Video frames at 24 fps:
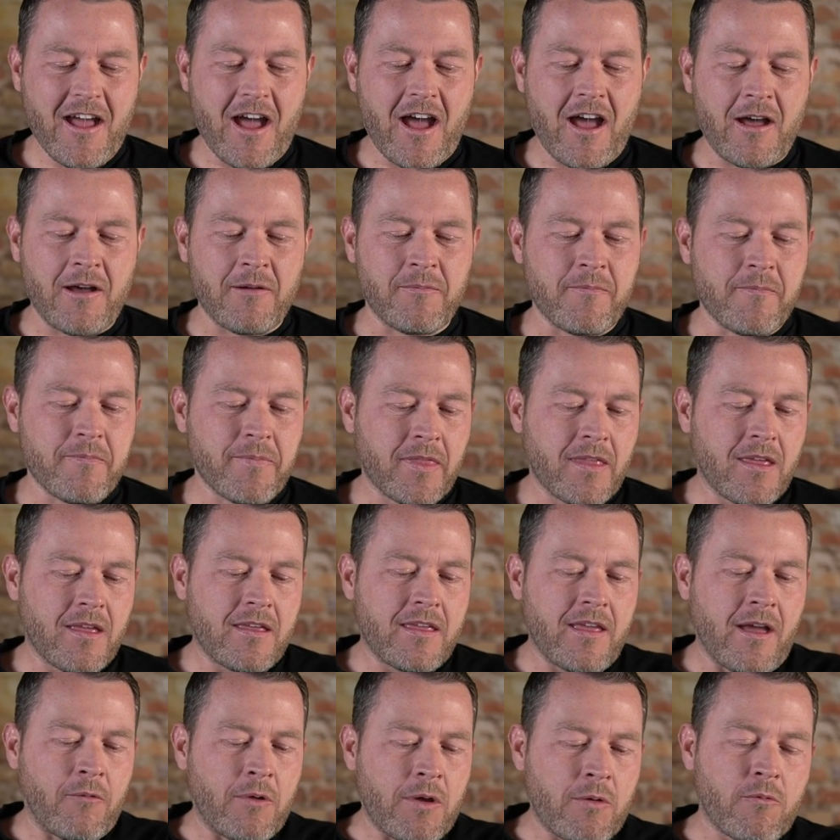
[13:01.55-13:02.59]
Um,
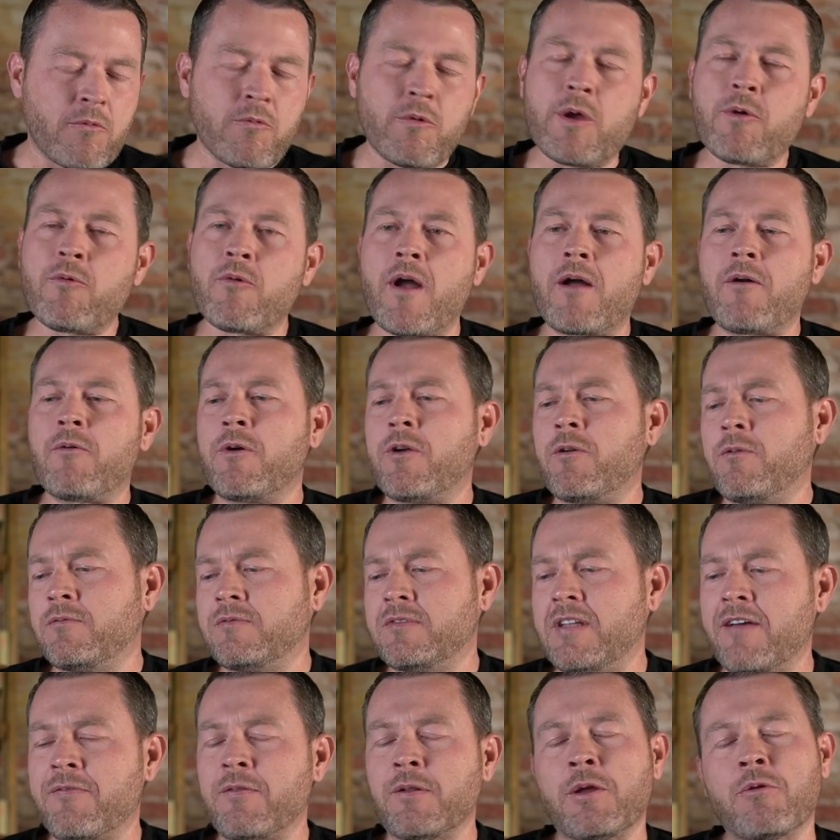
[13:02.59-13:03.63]
yeah, we, we, we
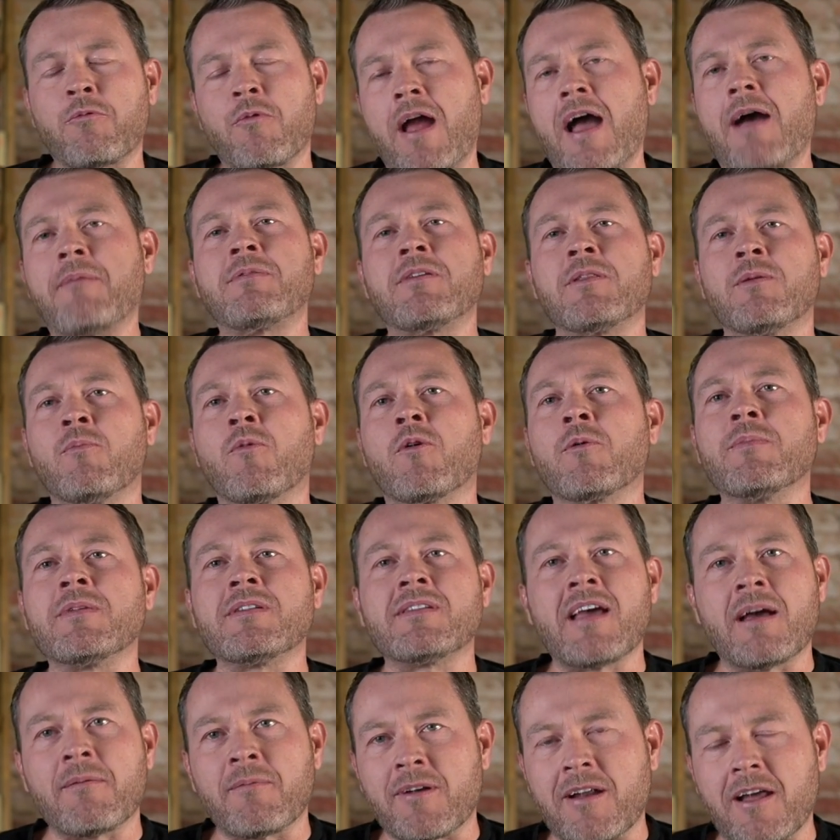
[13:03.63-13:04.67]
definitely rap to the Mormon
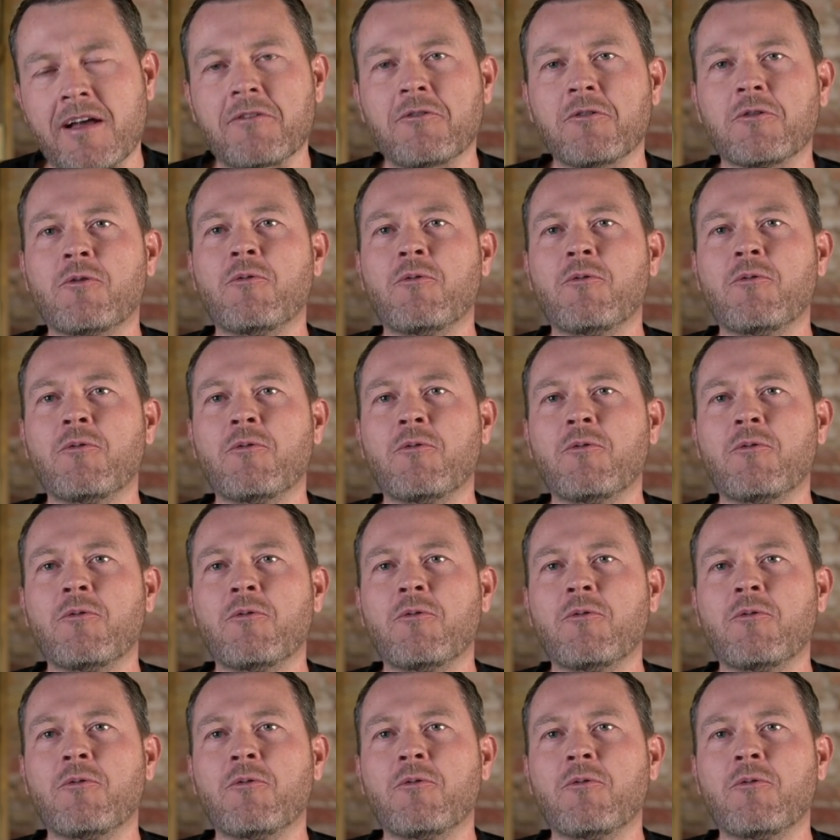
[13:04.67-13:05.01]
Tabernacle